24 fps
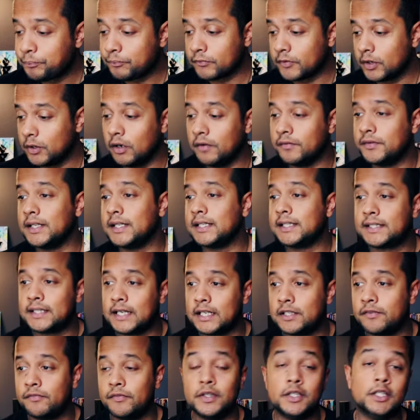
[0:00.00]
You have
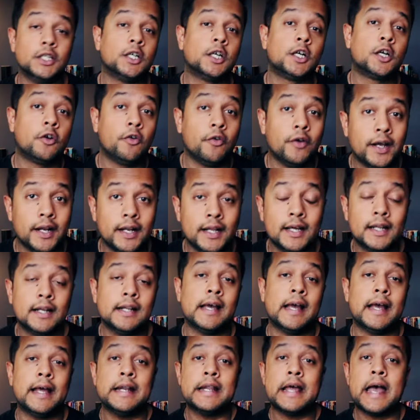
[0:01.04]
successfully created
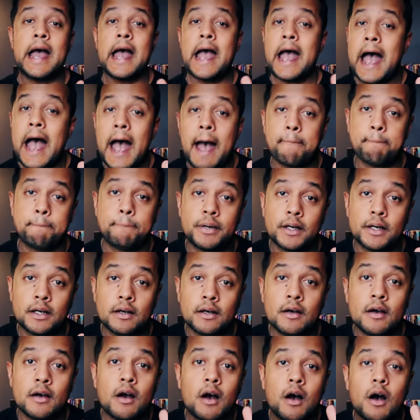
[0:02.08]
an app
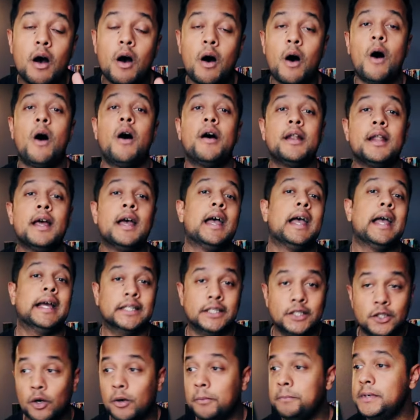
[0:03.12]
on
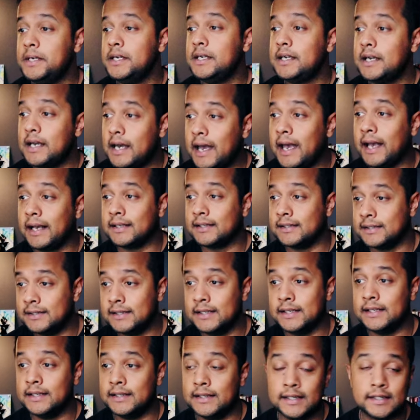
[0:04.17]
Adobe X
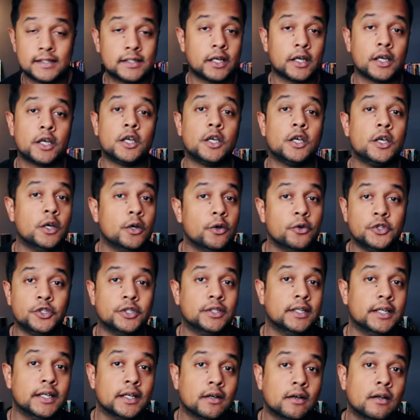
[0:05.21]
D. This is a huge
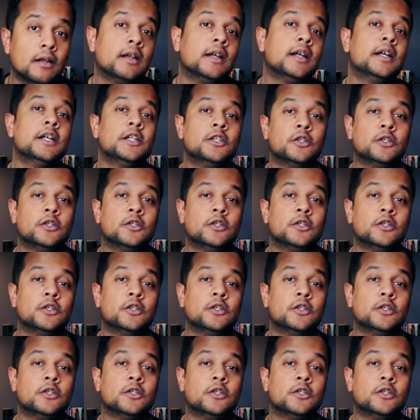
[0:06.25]
deal.